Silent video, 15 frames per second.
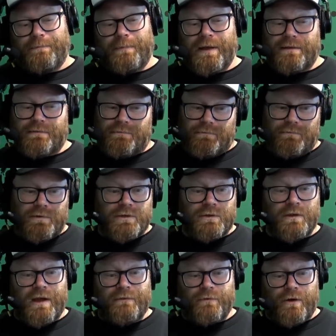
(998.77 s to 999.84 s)
But we do
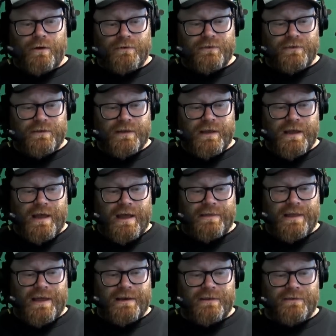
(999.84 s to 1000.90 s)
have Cox in there, and
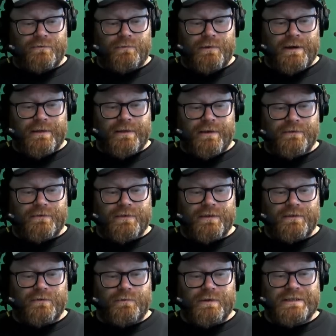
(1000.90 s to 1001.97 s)
that is one of those
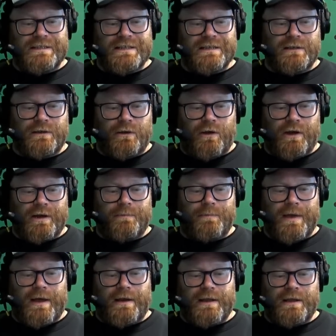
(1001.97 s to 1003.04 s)
things that we didn't like
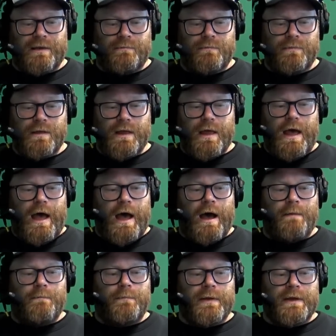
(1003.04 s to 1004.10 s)
about him
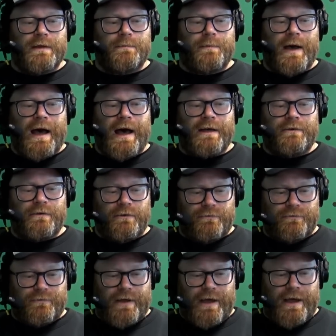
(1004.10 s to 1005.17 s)
being part
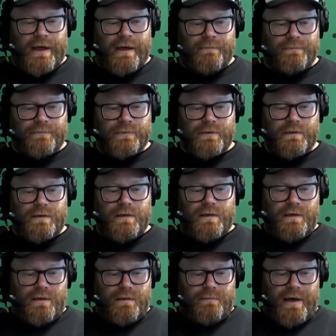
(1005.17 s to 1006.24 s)
of
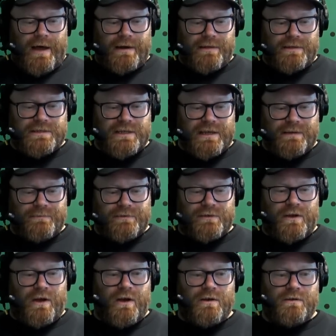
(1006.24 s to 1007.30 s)
the team.
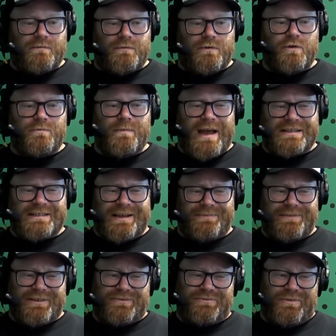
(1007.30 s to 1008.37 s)
So good matchup
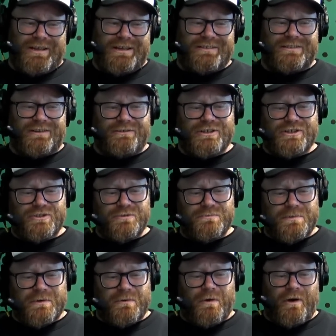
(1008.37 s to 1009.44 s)
this week. So he should
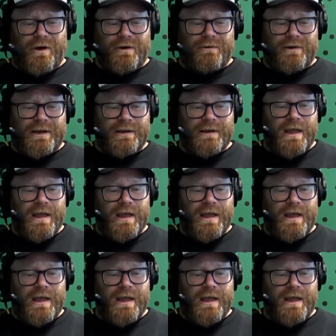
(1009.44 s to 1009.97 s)
be right, I reckon.